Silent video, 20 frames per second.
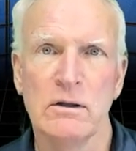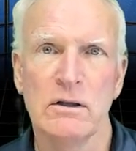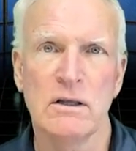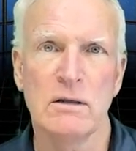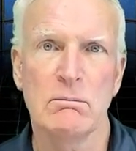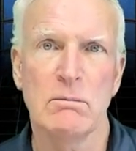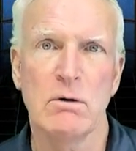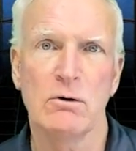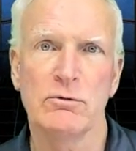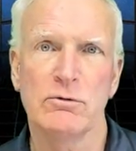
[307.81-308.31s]

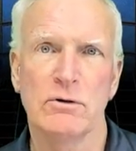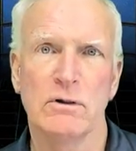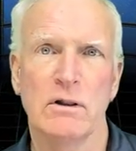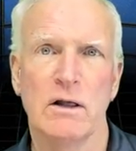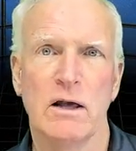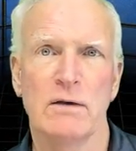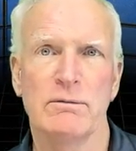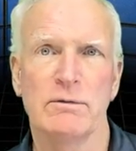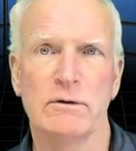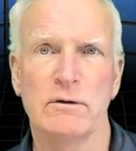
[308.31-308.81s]

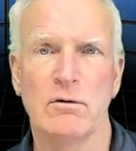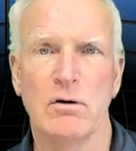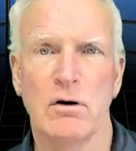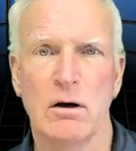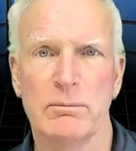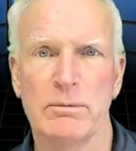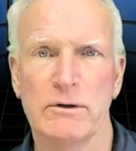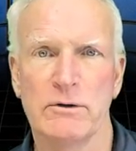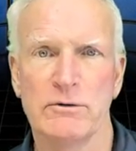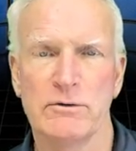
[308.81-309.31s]

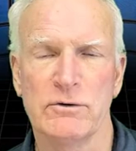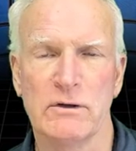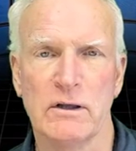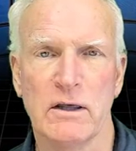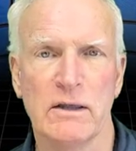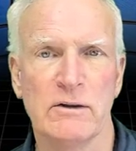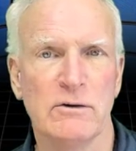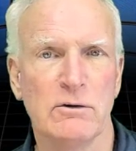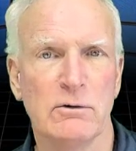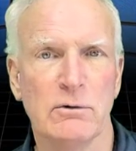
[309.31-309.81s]
emotional-competency,
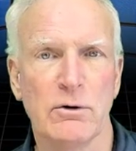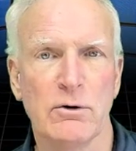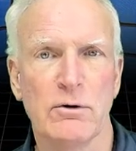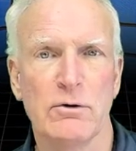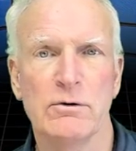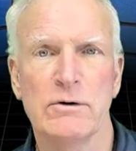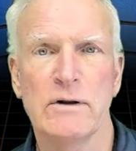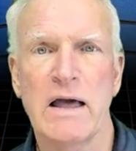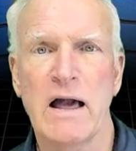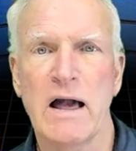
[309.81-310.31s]
and you'll
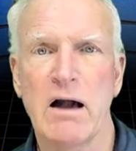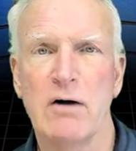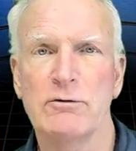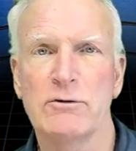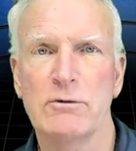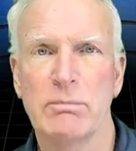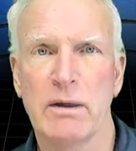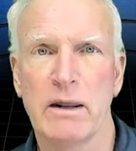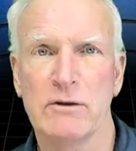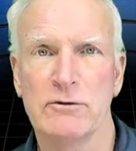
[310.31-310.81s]
learn how
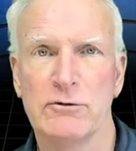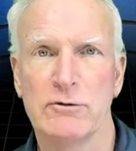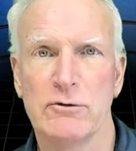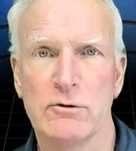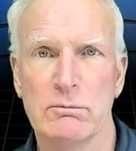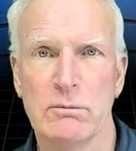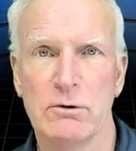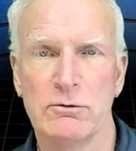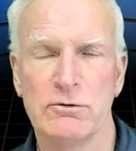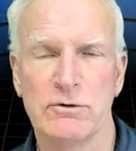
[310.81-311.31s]
to master
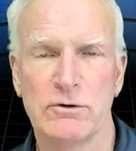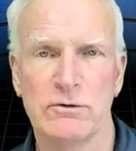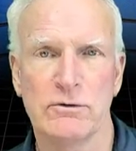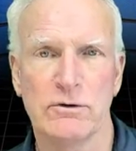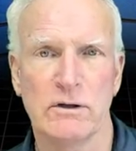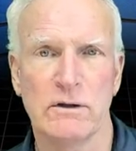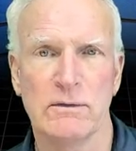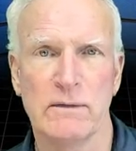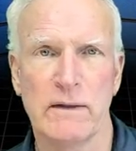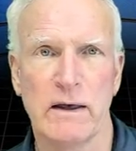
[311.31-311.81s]
your emotions
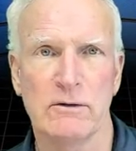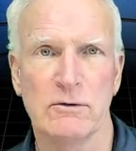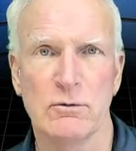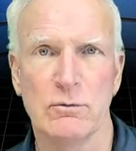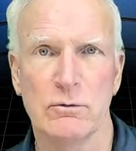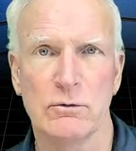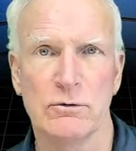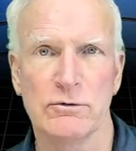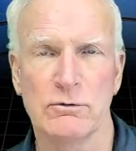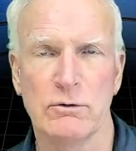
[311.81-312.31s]
in that course.